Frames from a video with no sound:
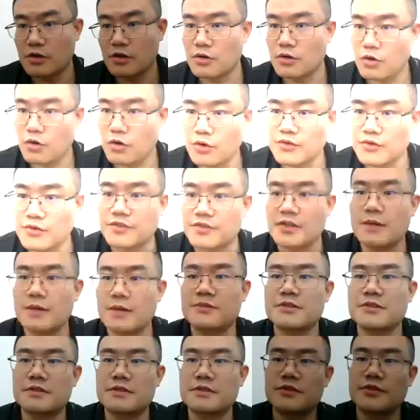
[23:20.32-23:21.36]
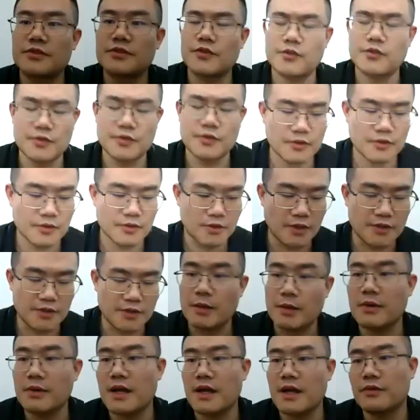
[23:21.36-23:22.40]
caused in
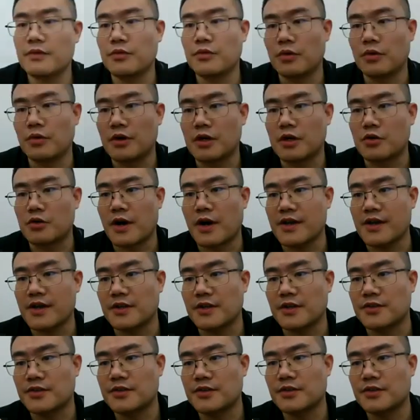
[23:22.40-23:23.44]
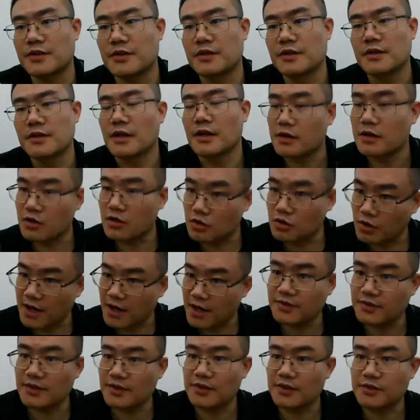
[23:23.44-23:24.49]
some level a crisis
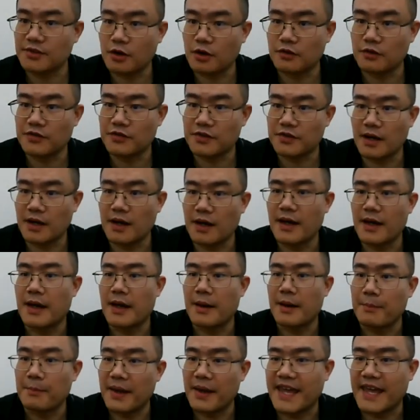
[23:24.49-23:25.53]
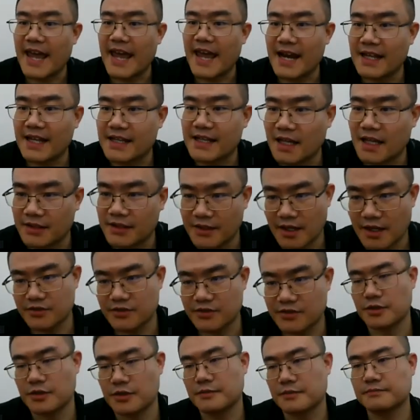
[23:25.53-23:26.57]
of the mechanical
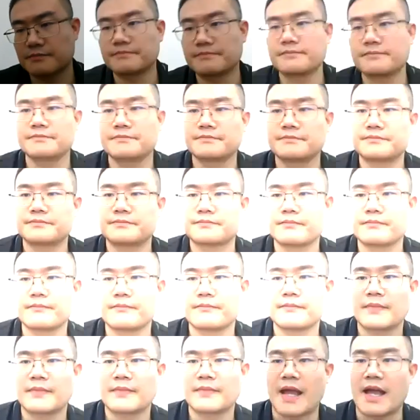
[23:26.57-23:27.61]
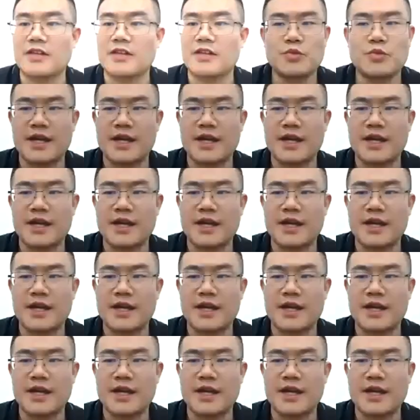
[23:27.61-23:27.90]
industry. As we